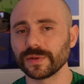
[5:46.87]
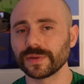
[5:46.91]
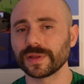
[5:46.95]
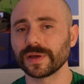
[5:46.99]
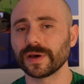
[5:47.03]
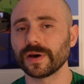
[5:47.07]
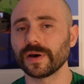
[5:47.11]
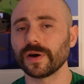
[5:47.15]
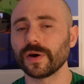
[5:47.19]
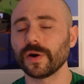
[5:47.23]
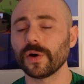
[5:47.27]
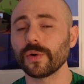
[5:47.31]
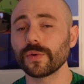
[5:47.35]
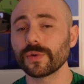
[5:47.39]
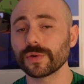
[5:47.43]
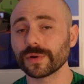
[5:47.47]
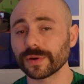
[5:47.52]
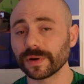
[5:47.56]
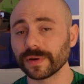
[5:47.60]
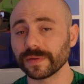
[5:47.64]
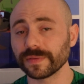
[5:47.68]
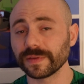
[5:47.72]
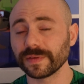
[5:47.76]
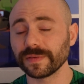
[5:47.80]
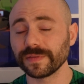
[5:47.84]
The
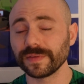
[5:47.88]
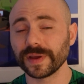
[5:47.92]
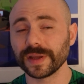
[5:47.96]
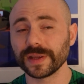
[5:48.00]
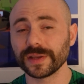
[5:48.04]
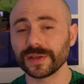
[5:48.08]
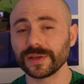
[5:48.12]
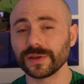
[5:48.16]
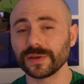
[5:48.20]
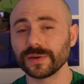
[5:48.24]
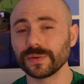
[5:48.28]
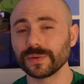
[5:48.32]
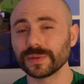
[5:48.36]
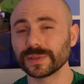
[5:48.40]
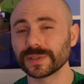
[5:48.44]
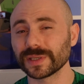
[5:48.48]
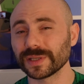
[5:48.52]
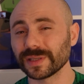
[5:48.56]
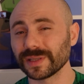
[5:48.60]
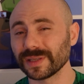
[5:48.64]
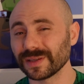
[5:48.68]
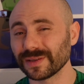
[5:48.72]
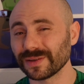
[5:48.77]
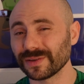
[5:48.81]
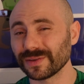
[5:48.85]
owner of the venue was a
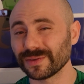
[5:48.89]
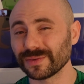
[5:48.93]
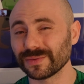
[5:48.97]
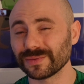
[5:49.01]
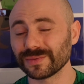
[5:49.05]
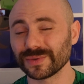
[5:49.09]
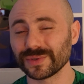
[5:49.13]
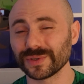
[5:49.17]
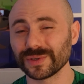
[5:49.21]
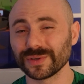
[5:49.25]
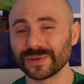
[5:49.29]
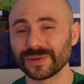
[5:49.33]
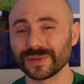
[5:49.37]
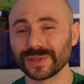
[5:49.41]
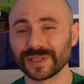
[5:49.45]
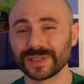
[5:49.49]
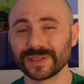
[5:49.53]
little rude.